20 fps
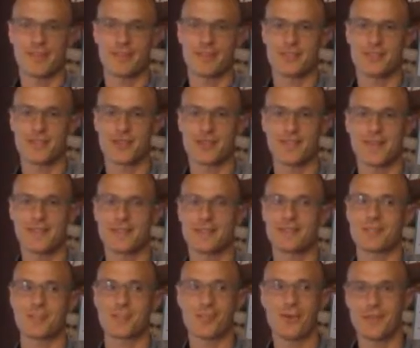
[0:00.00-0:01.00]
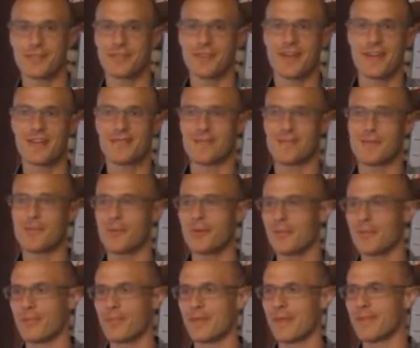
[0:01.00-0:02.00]
So that disappoints a lot of
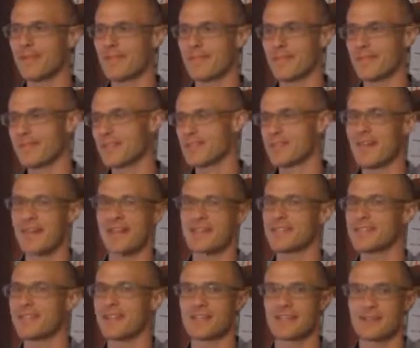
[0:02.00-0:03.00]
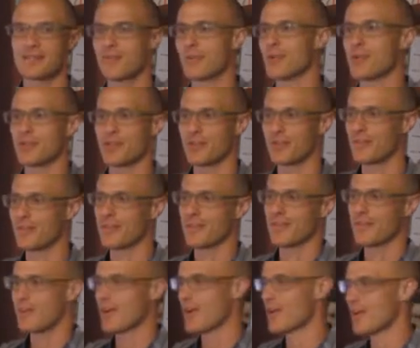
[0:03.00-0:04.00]
people, but the science says, unfortunately,
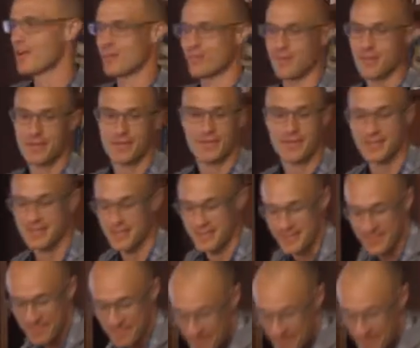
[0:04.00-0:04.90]
there are no quick fixes.